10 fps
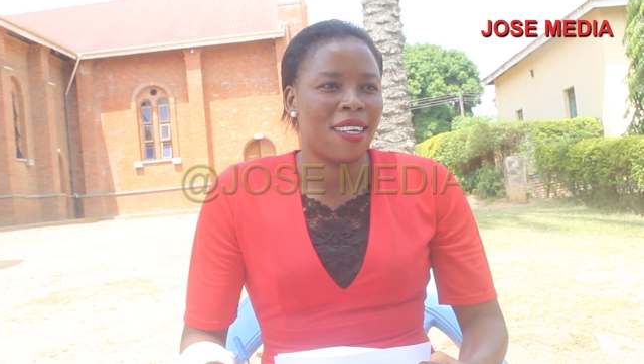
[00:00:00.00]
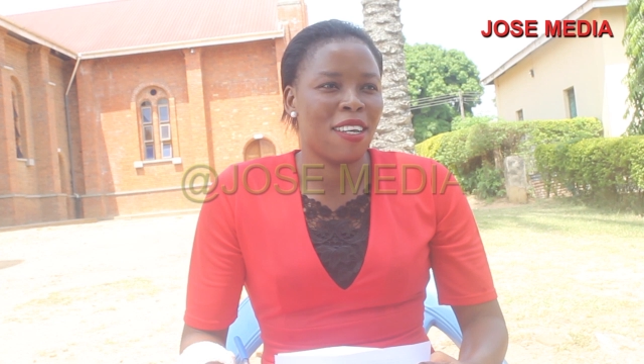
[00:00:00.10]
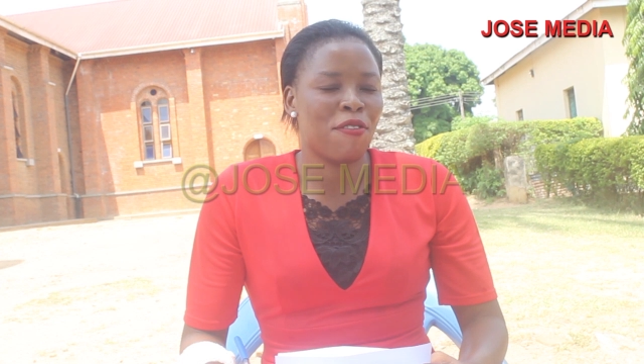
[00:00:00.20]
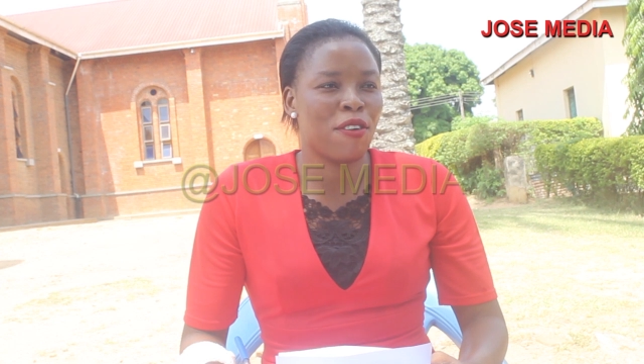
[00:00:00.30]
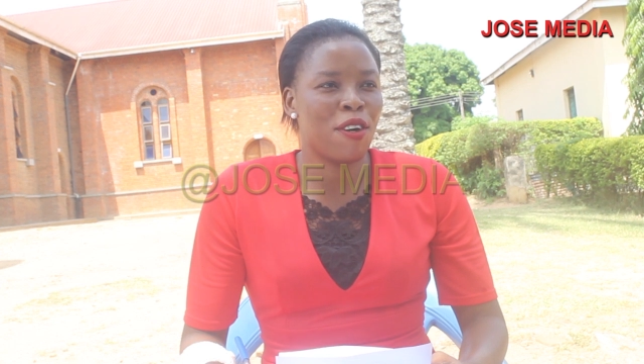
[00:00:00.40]

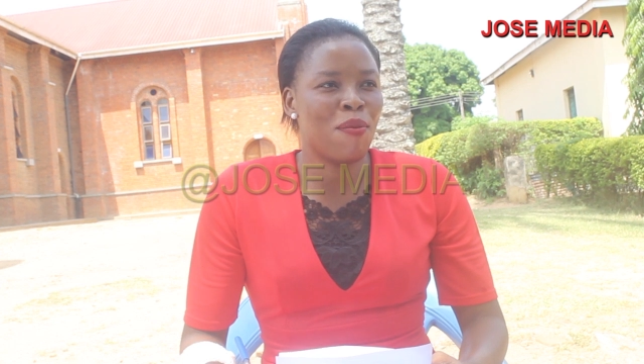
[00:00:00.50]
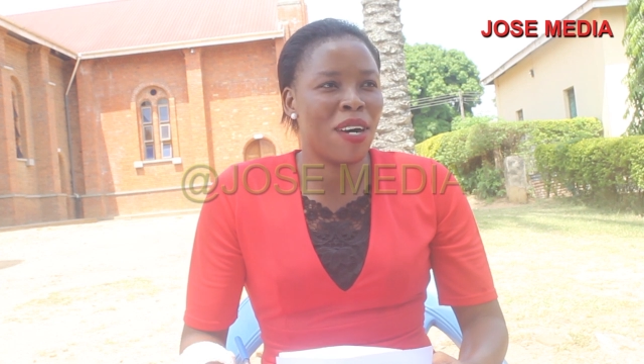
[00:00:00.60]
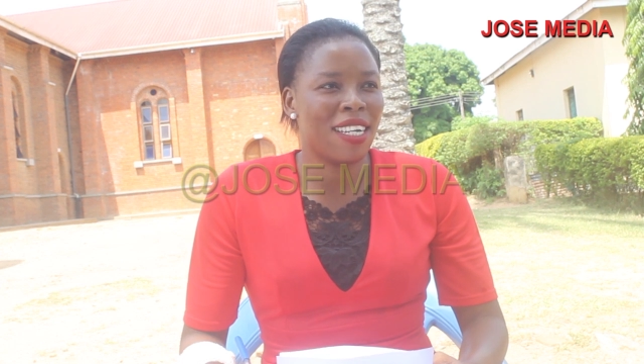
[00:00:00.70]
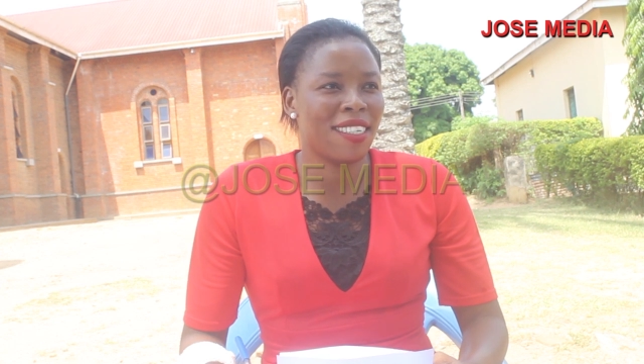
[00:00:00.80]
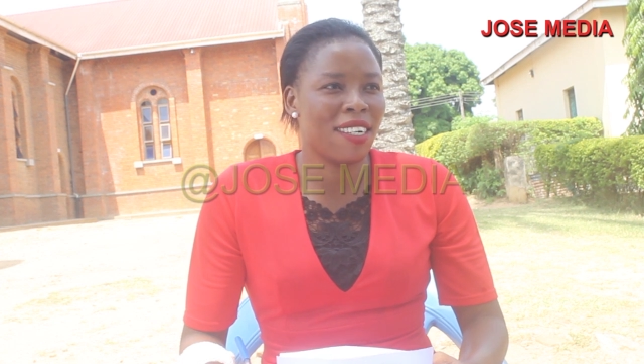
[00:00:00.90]
If Rome
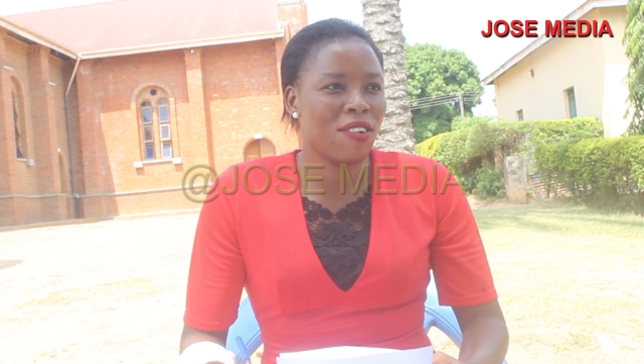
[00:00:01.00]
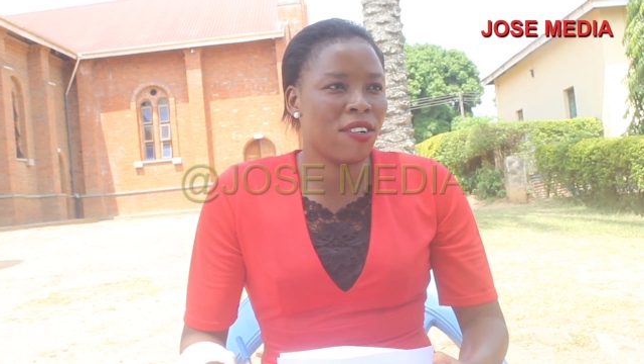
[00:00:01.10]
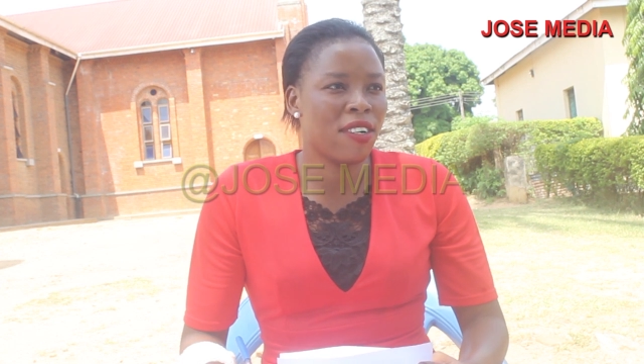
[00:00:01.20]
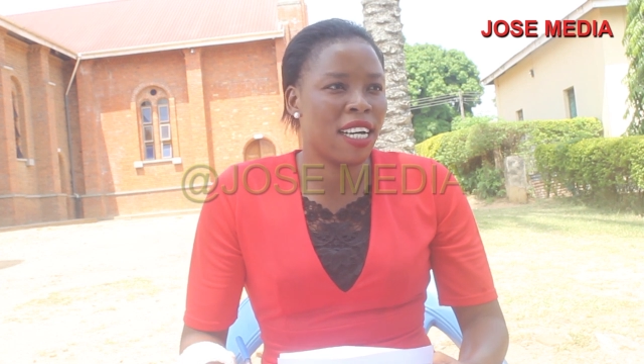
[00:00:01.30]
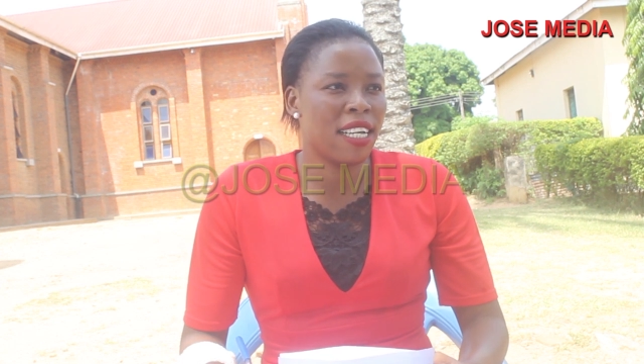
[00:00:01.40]
has
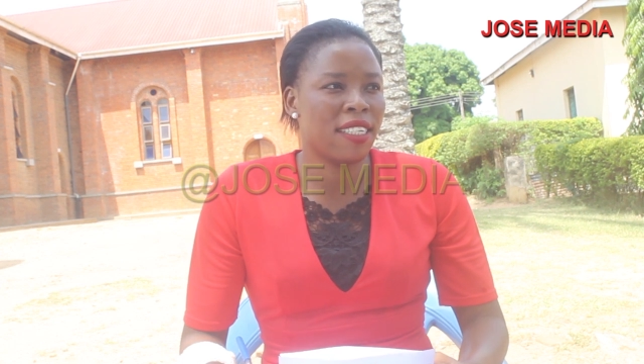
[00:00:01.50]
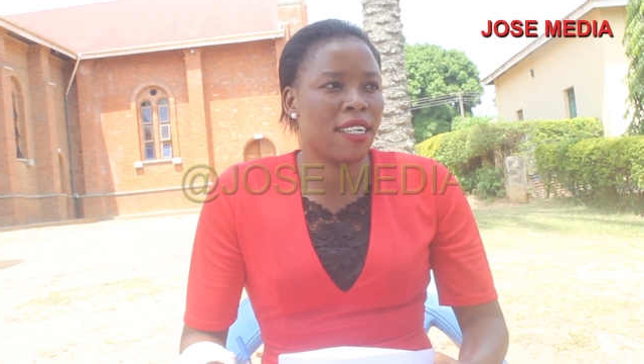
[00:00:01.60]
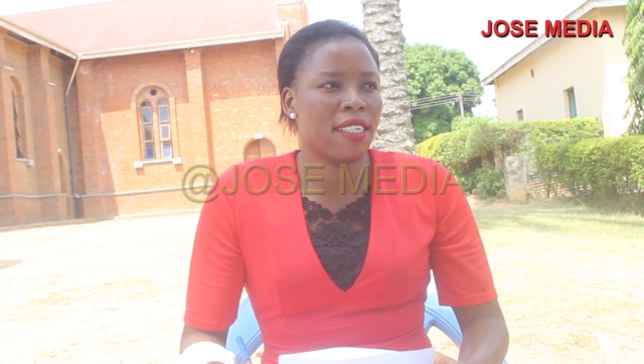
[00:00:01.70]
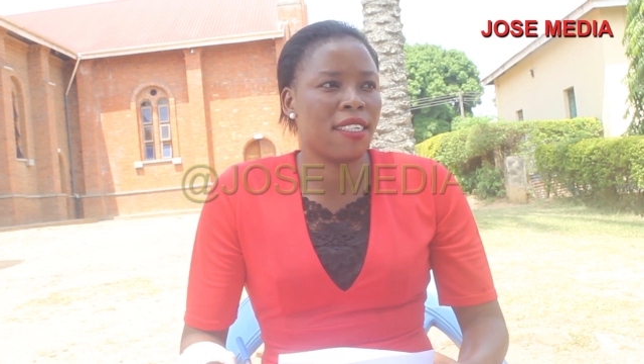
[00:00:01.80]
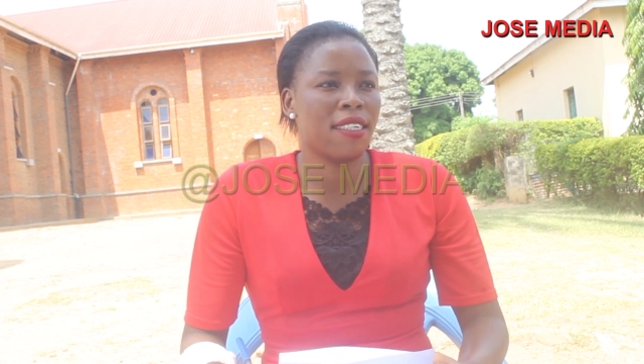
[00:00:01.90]
recognized
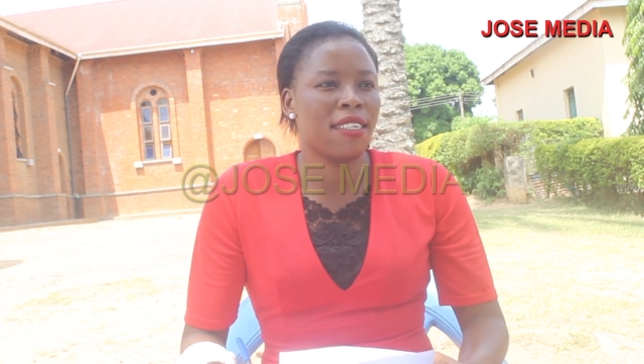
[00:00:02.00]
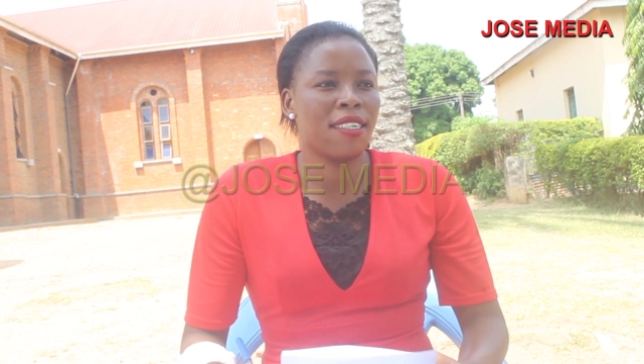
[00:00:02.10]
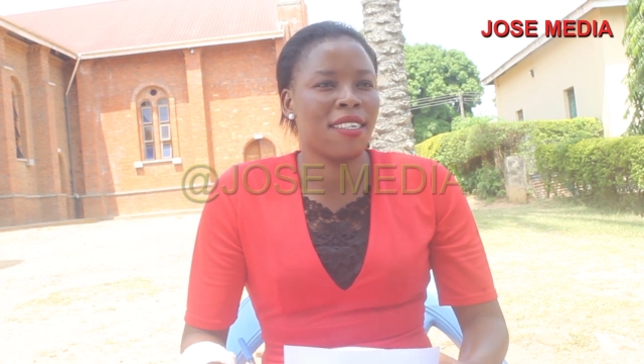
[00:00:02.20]
us,